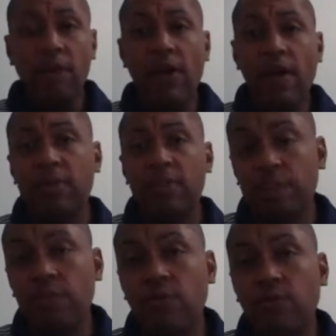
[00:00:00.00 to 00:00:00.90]
Family
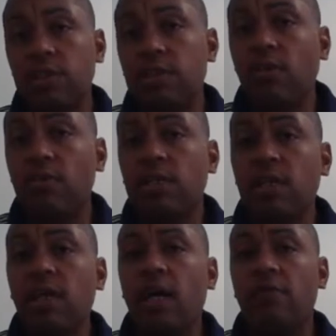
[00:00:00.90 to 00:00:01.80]
Shield, which is
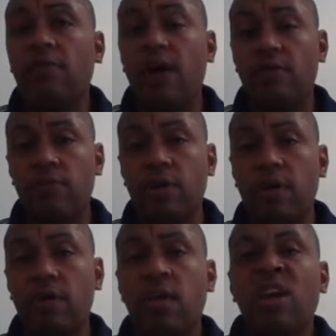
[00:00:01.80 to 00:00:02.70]
$13.95 a
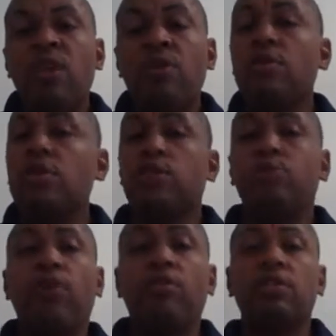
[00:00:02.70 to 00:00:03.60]
month. You can
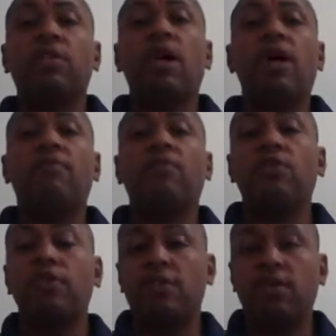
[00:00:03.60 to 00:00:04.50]
just purchase that
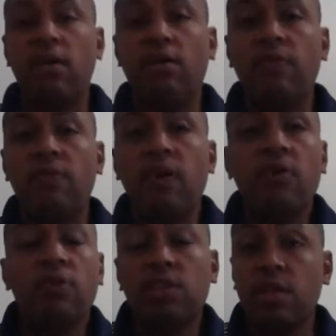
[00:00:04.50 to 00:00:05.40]
for yourself,
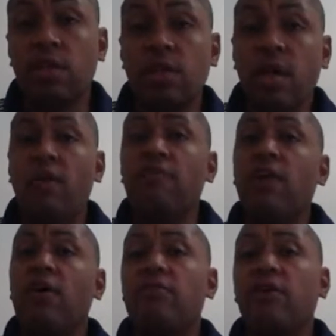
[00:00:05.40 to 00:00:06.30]
which is good to have,
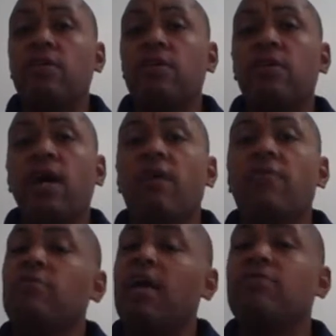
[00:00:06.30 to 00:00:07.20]
very, very good to have.
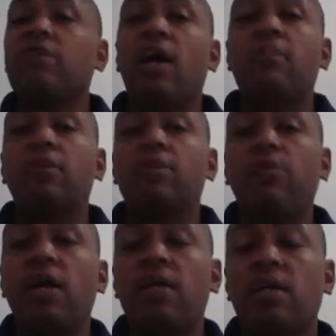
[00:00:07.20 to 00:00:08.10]
Don't have time to
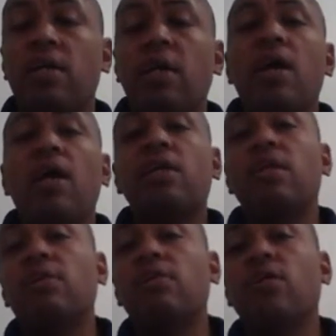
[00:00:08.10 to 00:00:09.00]
explain it. And
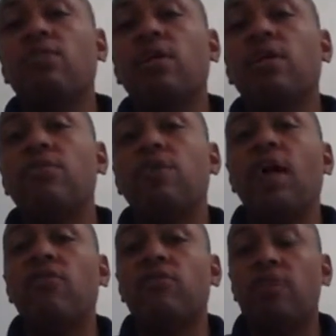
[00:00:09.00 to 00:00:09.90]
then the third thing you can
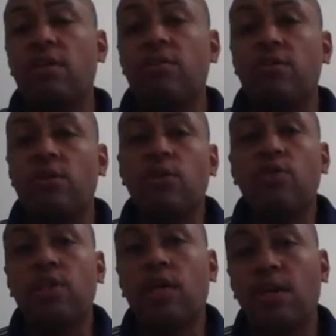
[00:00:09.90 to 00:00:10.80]
have is the
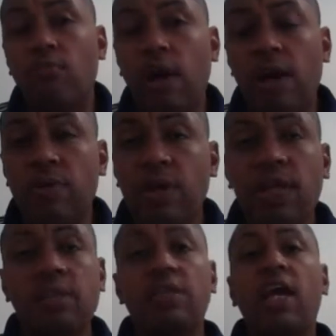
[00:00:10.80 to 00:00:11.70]
new thing that Brian
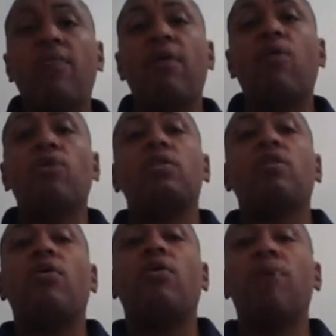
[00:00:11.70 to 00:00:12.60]
Bean just came out with
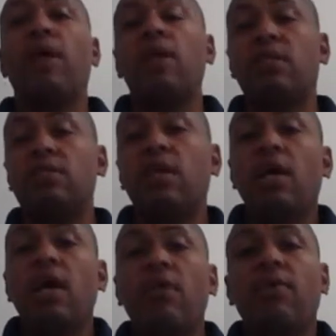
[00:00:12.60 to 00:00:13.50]
called Pays.
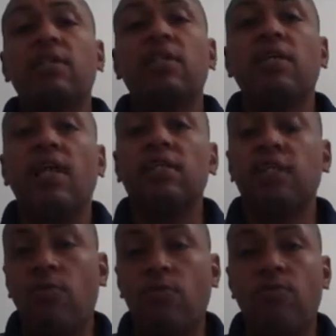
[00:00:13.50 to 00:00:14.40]
And basically that's
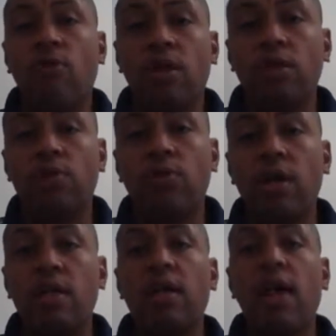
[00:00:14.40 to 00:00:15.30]
network marketing
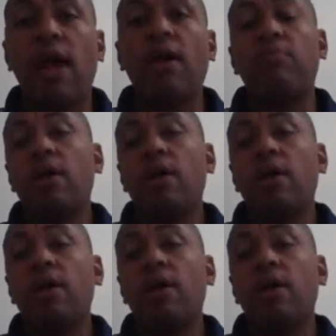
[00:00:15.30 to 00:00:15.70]
training app,